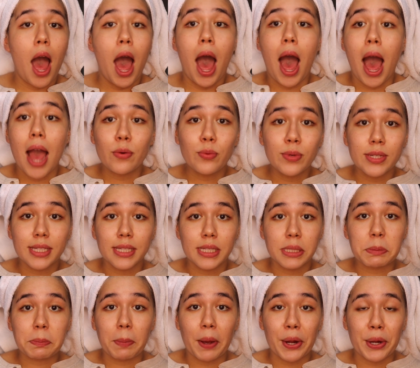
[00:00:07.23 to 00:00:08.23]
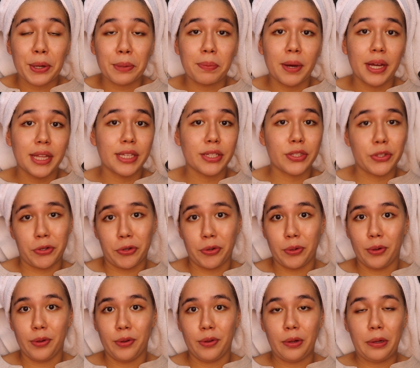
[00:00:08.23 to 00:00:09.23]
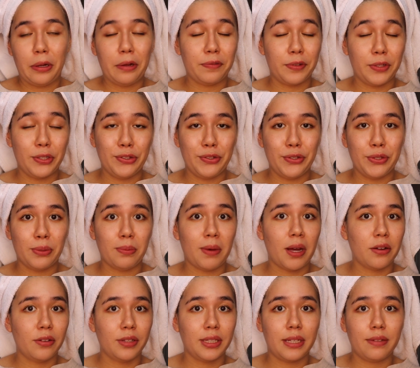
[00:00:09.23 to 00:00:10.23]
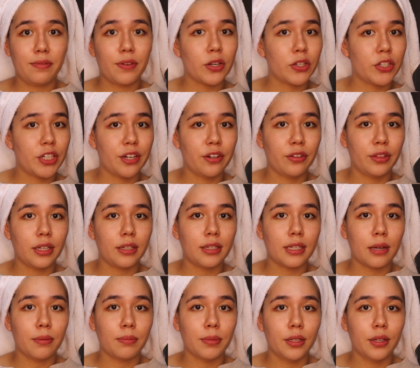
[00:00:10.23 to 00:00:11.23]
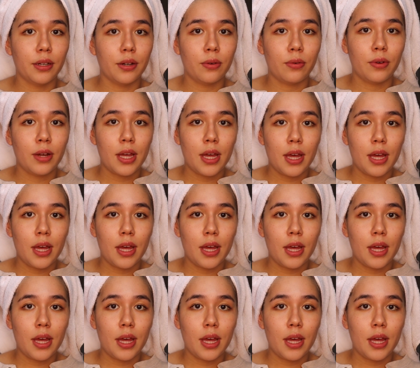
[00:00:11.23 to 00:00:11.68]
I was inspired by this girl off of YouTube. I'll leave her channel link down below.